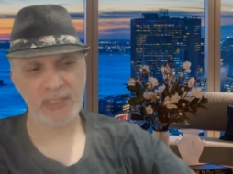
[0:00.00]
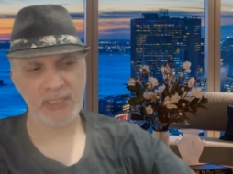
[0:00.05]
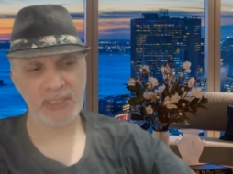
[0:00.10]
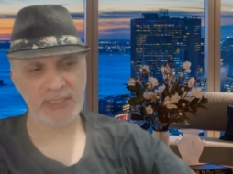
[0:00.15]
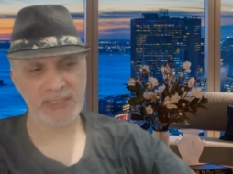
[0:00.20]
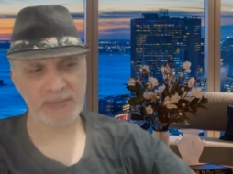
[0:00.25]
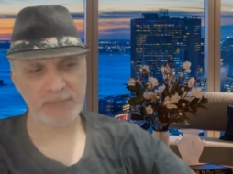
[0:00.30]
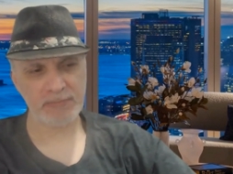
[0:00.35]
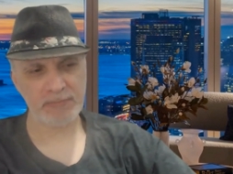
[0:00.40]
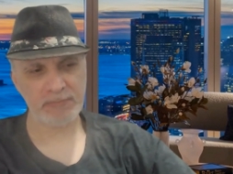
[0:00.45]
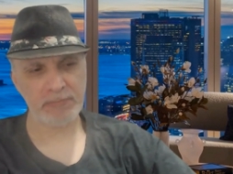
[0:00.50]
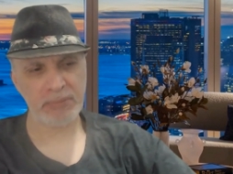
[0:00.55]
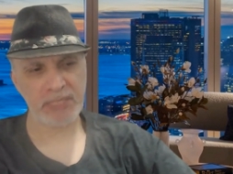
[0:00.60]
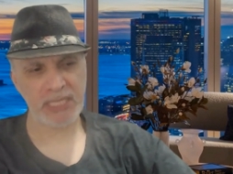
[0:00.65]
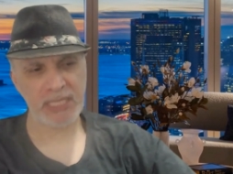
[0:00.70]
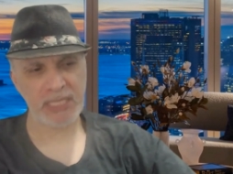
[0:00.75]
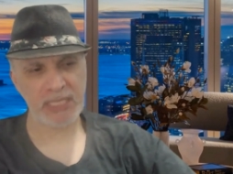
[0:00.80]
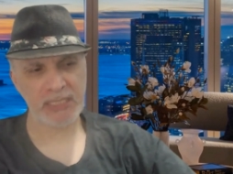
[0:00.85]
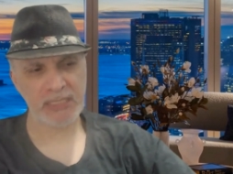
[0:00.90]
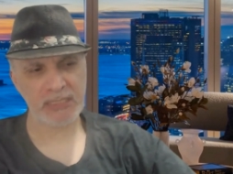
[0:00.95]
is a
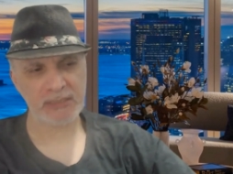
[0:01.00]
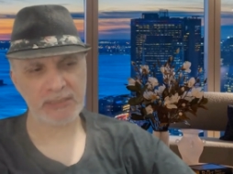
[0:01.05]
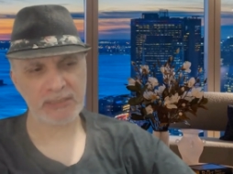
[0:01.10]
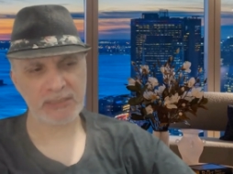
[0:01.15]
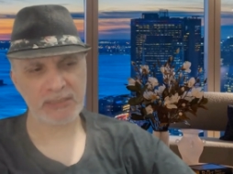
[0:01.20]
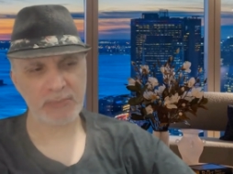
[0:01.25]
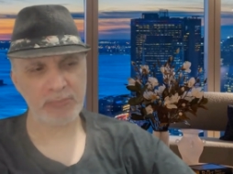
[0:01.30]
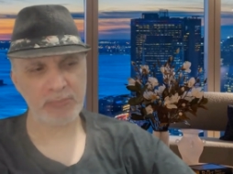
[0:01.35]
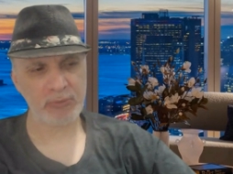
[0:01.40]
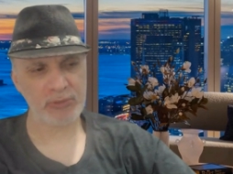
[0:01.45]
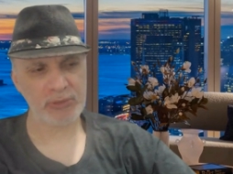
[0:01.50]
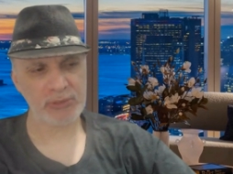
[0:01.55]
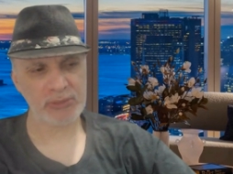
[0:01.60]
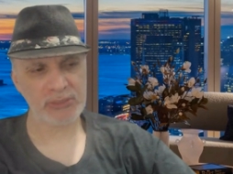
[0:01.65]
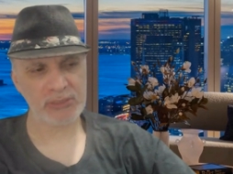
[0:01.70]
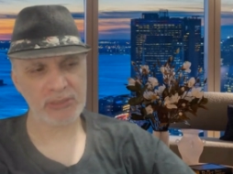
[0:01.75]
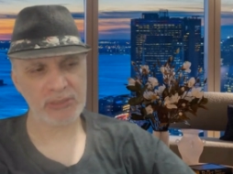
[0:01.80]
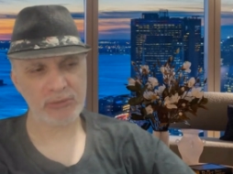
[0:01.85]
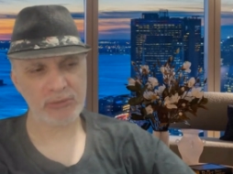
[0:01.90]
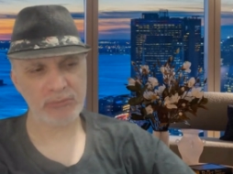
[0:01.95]
big
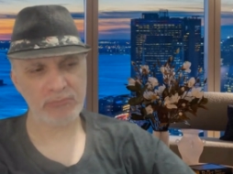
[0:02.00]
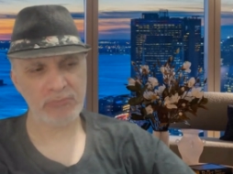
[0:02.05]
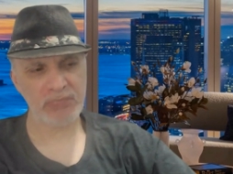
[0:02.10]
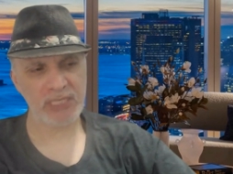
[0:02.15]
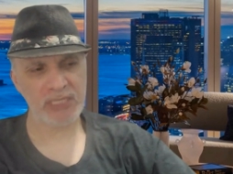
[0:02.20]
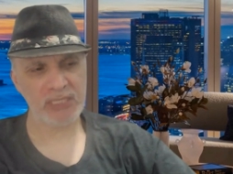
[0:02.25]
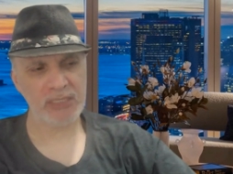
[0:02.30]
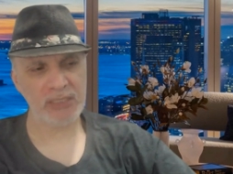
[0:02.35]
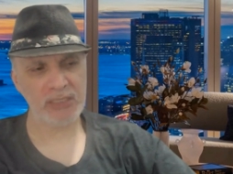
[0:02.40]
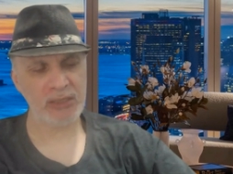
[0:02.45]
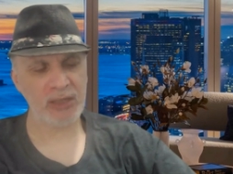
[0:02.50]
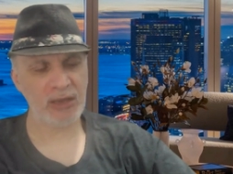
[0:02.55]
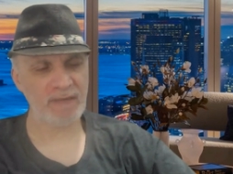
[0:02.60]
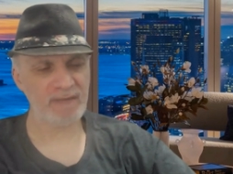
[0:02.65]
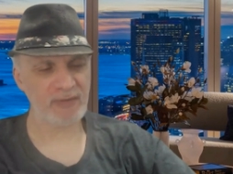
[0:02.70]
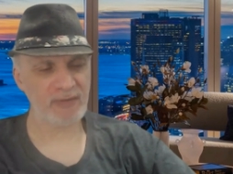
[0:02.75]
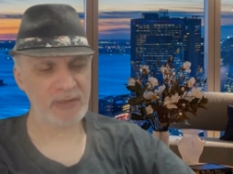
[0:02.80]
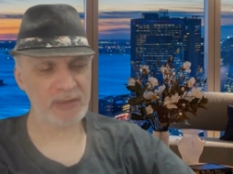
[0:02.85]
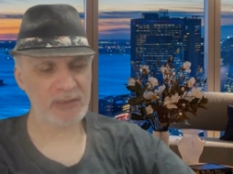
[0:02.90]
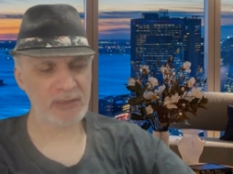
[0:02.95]
supporter or big
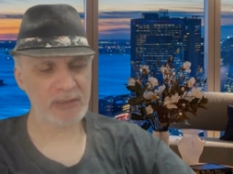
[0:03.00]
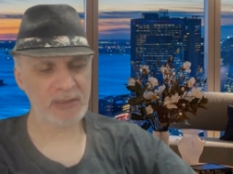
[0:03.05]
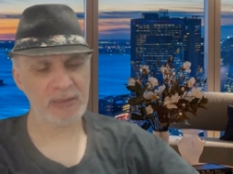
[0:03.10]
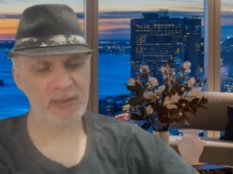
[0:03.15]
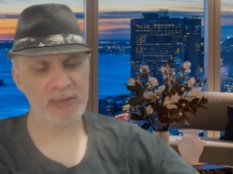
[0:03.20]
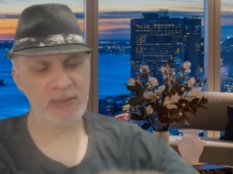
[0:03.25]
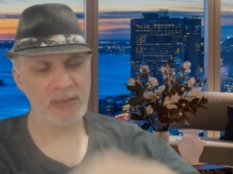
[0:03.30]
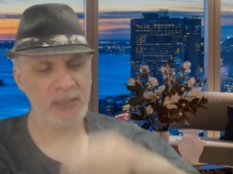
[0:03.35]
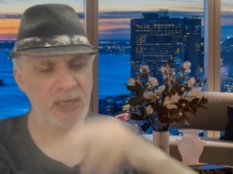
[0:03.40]
lover